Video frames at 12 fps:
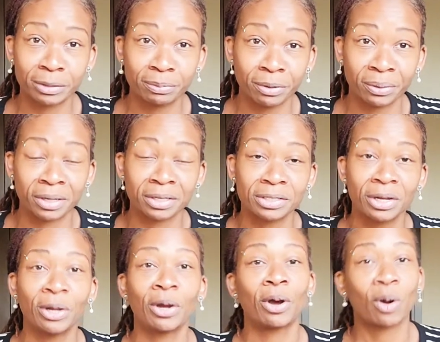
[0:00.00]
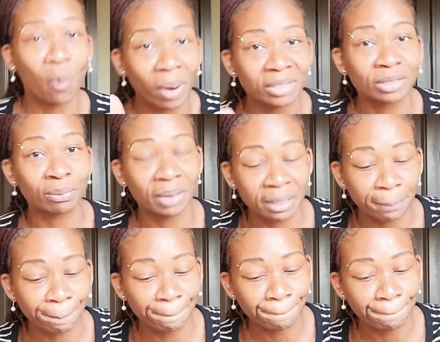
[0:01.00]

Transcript: experience a quantum leap.